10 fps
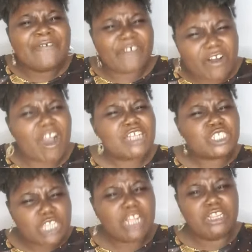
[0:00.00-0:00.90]
For God
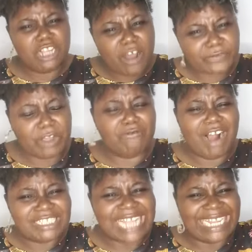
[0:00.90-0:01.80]
so loved the
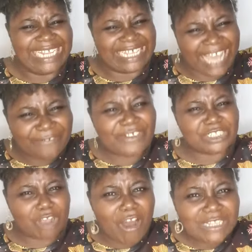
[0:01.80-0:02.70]
world that he gave
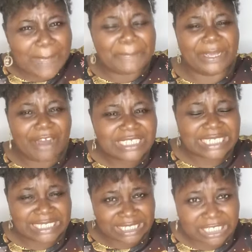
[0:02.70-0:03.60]
his only
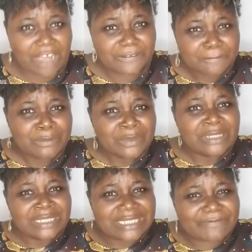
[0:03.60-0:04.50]
begotten son
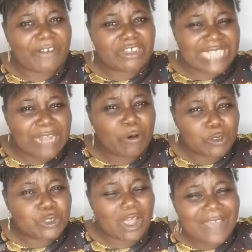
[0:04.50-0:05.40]
for that
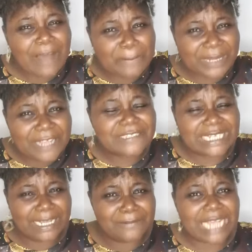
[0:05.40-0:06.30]
whosoever believes
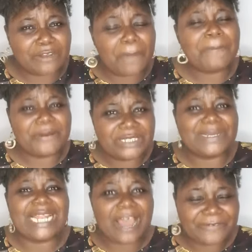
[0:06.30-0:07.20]
in him shall not perish
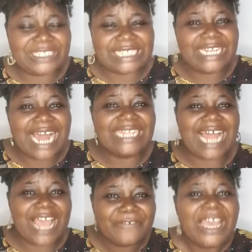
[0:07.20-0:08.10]
but have eternal
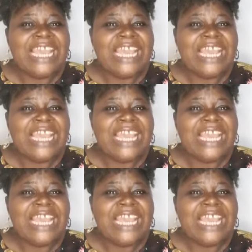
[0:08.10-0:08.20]
life.